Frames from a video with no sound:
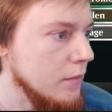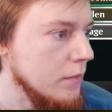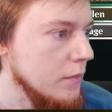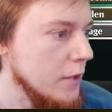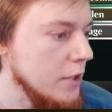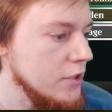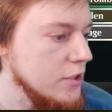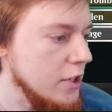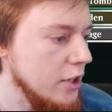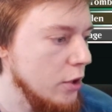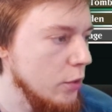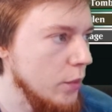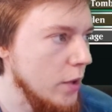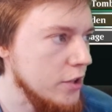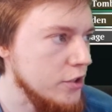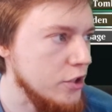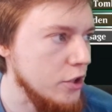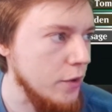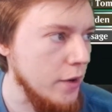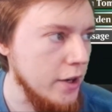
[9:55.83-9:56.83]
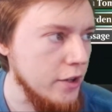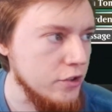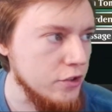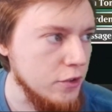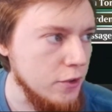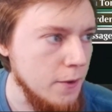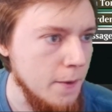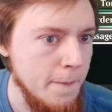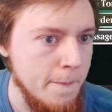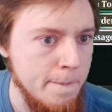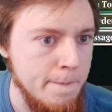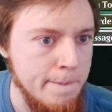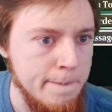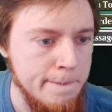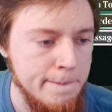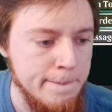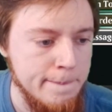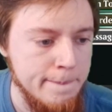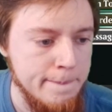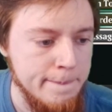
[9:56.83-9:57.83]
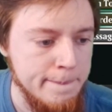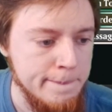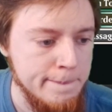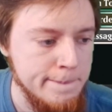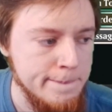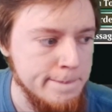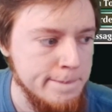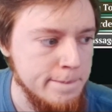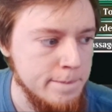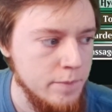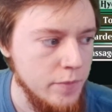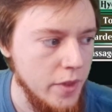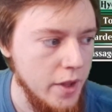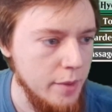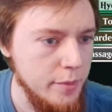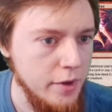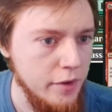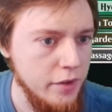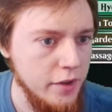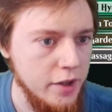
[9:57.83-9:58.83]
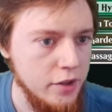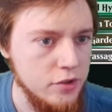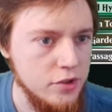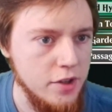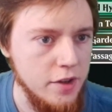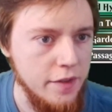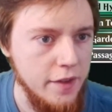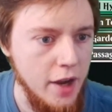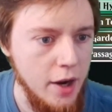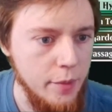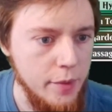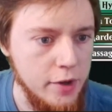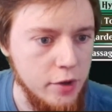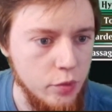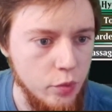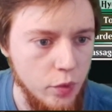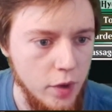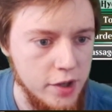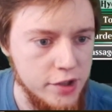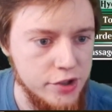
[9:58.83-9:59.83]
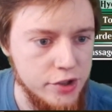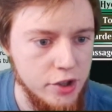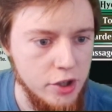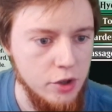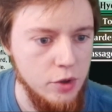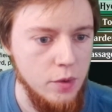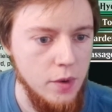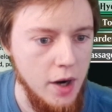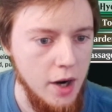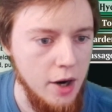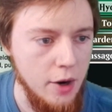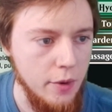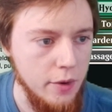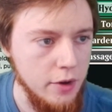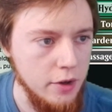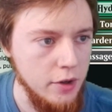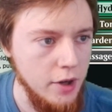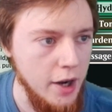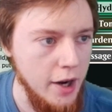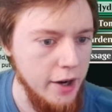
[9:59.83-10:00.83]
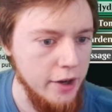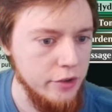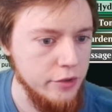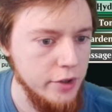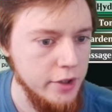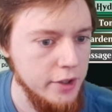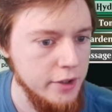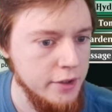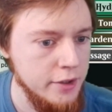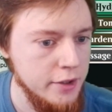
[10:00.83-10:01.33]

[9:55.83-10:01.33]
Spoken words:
Let's take a Resto Angel. I'm definitely interested in that. We could Resto our Hydra